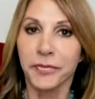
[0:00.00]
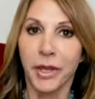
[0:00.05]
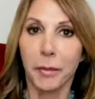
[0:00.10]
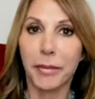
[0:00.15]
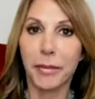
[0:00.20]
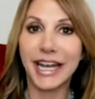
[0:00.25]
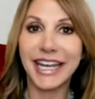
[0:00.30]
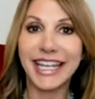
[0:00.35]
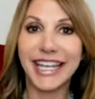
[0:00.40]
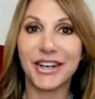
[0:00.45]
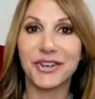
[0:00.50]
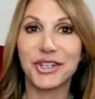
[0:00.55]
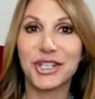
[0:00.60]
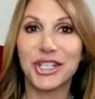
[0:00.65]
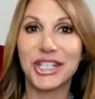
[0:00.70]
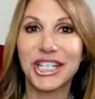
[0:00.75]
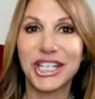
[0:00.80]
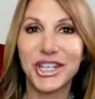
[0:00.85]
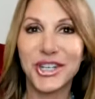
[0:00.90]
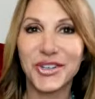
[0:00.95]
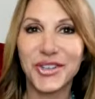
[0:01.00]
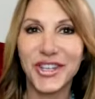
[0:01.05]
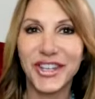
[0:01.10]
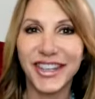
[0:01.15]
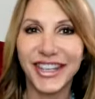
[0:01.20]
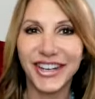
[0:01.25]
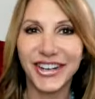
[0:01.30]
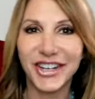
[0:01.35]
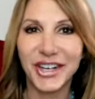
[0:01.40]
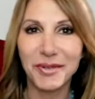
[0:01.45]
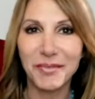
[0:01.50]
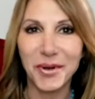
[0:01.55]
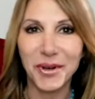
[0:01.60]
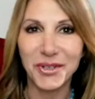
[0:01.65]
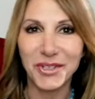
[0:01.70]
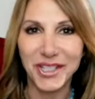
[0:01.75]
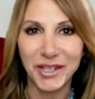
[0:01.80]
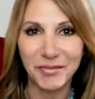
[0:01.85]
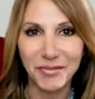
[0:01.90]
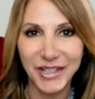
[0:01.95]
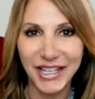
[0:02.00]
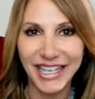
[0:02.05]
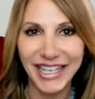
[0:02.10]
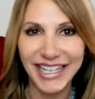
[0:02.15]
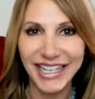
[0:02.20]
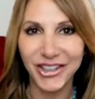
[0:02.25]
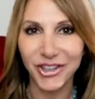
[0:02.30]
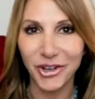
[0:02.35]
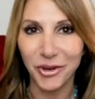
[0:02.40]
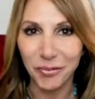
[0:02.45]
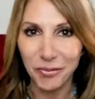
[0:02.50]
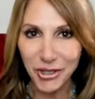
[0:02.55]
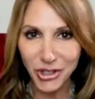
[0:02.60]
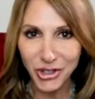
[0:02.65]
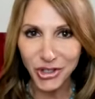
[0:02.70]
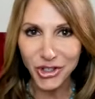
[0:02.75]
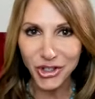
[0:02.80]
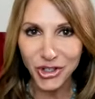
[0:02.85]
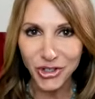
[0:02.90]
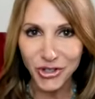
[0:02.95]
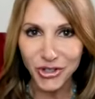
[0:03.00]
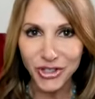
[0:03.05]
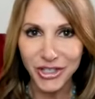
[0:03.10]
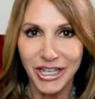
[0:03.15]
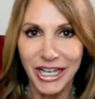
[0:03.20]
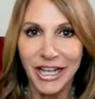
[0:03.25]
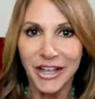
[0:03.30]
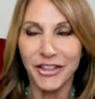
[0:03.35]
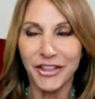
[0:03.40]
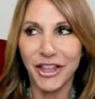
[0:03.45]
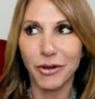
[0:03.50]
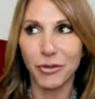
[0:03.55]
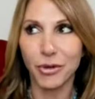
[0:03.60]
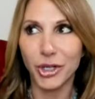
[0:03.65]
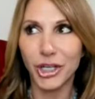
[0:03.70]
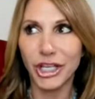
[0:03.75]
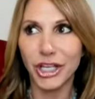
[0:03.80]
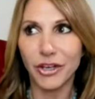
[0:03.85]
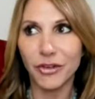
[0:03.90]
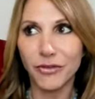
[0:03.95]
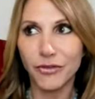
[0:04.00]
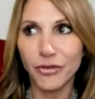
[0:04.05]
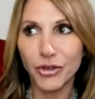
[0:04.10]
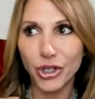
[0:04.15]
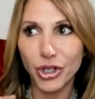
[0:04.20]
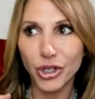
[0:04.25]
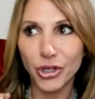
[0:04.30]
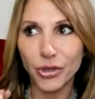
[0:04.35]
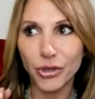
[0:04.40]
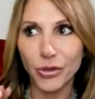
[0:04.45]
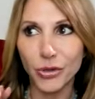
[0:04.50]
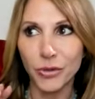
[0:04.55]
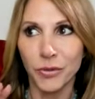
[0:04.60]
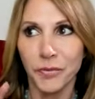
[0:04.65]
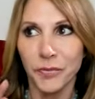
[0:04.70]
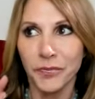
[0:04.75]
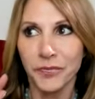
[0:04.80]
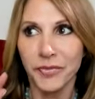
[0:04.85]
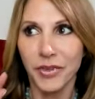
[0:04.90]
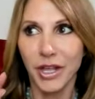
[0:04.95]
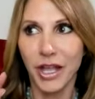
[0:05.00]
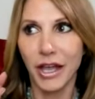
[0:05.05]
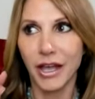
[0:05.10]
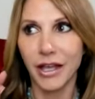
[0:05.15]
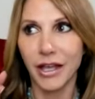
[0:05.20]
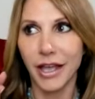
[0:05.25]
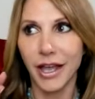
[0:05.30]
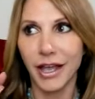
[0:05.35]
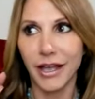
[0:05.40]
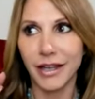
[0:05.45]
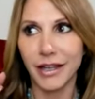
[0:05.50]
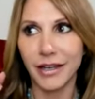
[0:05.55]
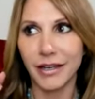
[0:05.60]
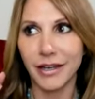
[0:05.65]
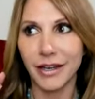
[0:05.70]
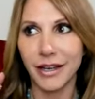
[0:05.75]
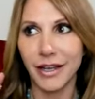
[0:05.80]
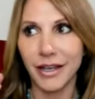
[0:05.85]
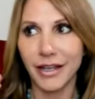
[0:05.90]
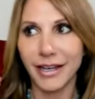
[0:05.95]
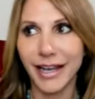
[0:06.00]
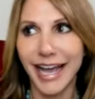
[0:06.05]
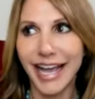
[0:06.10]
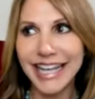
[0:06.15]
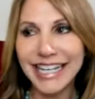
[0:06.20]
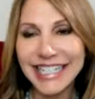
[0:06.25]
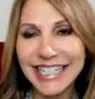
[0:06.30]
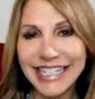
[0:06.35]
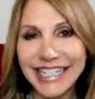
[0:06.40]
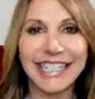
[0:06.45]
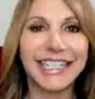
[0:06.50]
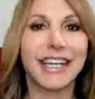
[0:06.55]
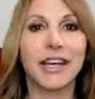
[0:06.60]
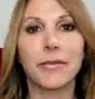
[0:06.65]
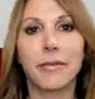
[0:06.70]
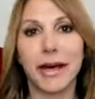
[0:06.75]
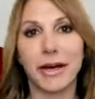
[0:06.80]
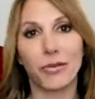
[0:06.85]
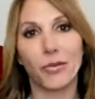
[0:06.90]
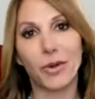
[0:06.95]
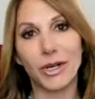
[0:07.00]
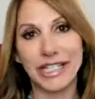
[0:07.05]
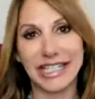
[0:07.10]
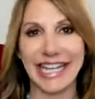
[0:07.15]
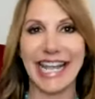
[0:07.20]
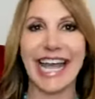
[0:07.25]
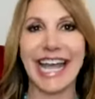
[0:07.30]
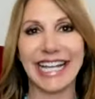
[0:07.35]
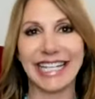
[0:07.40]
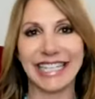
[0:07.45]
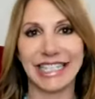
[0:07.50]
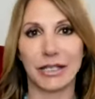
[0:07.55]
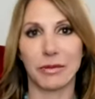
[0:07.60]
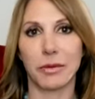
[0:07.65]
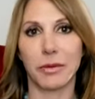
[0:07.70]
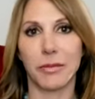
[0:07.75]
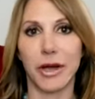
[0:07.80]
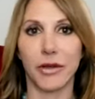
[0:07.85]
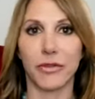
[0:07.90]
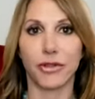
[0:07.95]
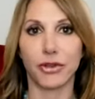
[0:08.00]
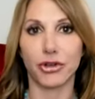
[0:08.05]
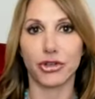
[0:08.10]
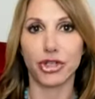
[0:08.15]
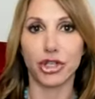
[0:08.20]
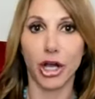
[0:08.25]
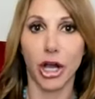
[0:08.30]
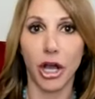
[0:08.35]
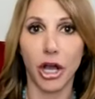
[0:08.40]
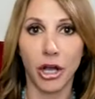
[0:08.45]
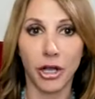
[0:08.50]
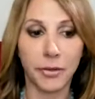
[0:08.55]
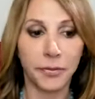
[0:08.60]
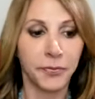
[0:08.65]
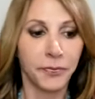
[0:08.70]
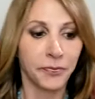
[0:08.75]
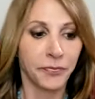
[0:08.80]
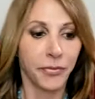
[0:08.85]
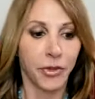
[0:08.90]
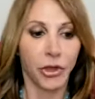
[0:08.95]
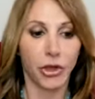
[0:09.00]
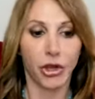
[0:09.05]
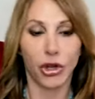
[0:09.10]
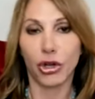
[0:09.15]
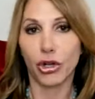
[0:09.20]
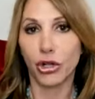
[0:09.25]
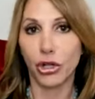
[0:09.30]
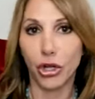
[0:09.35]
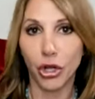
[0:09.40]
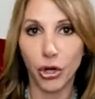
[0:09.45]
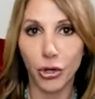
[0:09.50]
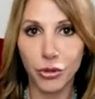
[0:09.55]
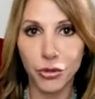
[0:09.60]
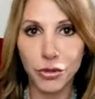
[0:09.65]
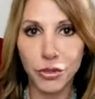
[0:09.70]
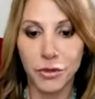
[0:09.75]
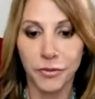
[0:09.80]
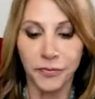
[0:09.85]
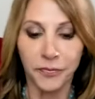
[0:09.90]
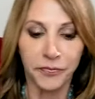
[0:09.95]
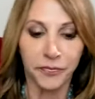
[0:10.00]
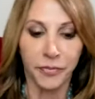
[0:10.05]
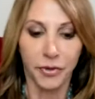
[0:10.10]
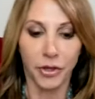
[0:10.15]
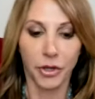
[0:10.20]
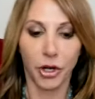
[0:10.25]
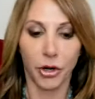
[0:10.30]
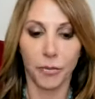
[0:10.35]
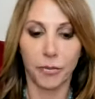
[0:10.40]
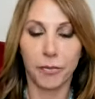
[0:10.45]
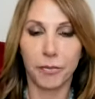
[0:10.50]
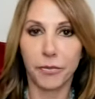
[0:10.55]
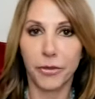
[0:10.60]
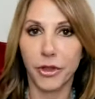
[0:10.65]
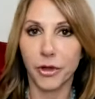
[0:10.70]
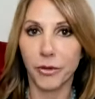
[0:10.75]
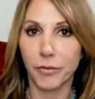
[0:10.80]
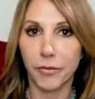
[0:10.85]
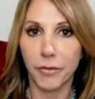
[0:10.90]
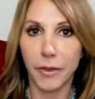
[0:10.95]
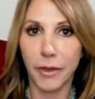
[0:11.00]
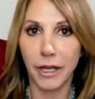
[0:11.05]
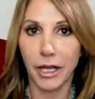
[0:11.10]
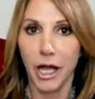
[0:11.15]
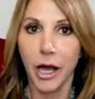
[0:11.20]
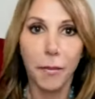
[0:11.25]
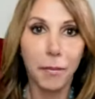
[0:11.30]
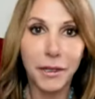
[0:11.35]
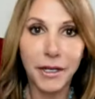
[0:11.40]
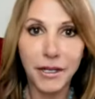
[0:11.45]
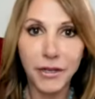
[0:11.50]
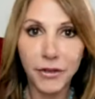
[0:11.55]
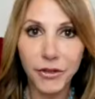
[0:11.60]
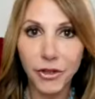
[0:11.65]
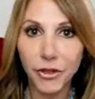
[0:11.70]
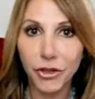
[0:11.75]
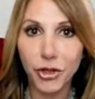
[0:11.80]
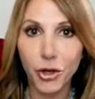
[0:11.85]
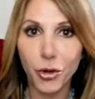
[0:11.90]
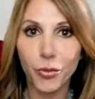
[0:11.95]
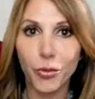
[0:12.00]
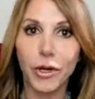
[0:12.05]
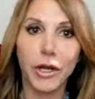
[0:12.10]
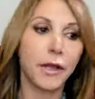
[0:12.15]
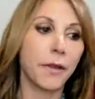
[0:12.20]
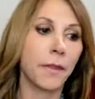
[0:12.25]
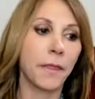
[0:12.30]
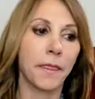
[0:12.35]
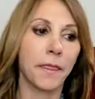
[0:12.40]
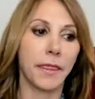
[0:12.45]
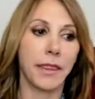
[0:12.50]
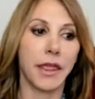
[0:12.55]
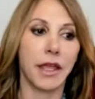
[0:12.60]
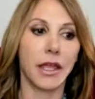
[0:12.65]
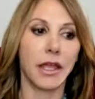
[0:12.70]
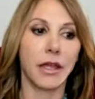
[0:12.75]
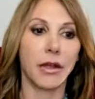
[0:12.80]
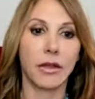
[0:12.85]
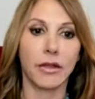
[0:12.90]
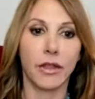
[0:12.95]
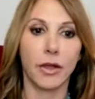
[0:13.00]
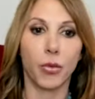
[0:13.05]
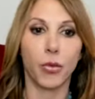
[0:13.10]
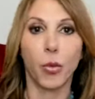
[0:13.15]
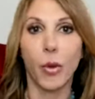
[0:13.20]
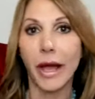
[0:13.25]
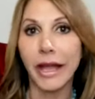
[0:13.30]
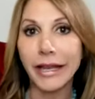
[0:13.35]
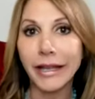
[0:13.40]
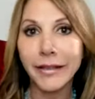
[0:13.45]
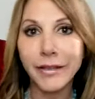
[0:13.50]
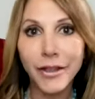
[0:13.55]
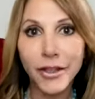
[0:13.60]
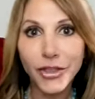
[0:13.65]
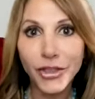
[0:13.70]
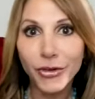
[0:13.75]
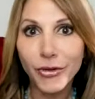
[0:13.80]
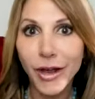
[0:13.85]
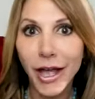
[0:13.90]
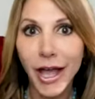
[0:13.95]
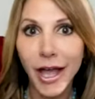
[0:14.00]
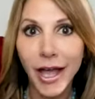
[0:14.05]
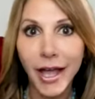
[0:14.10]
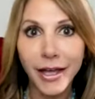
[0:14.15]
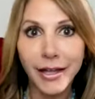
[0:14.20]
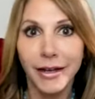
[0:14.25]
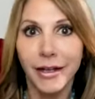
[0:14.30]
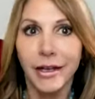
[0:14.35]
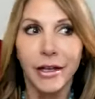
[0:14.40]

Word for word: But I guarantee you that they're going to post something in their pictures that will give you a, an an idea about what to ask them about: their dog, their clothes, their the the company that they're with, the the wedding that they're at.